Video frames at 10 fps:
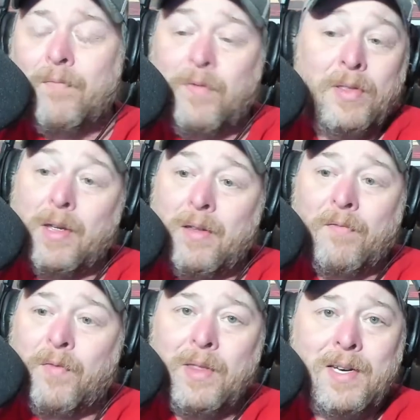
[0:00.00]
for
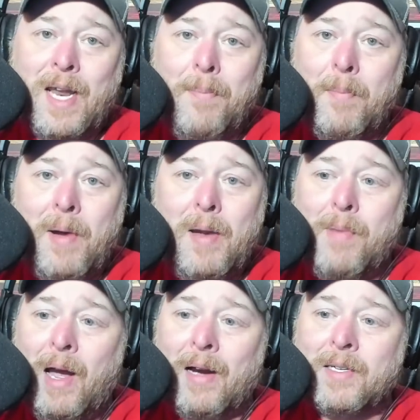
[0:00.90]
the Tampa Bay
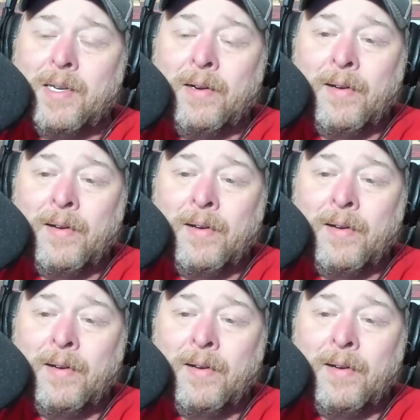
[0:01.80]
Bucs.